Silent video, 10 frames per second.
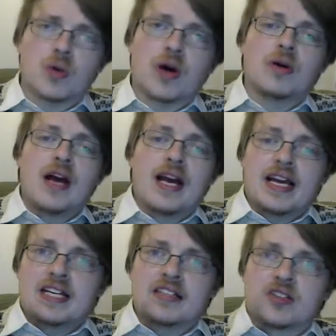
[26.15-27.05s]
well,
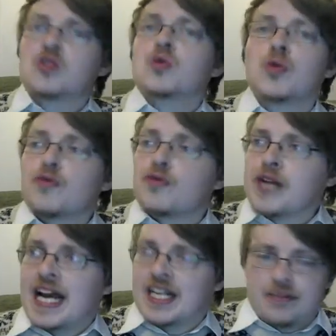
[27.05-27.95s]
is The Sword of
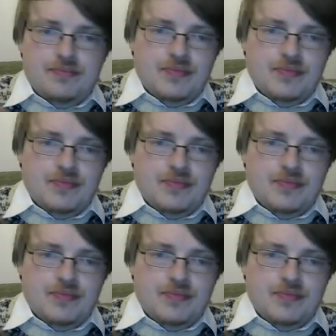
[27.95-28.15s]
Rhiannon,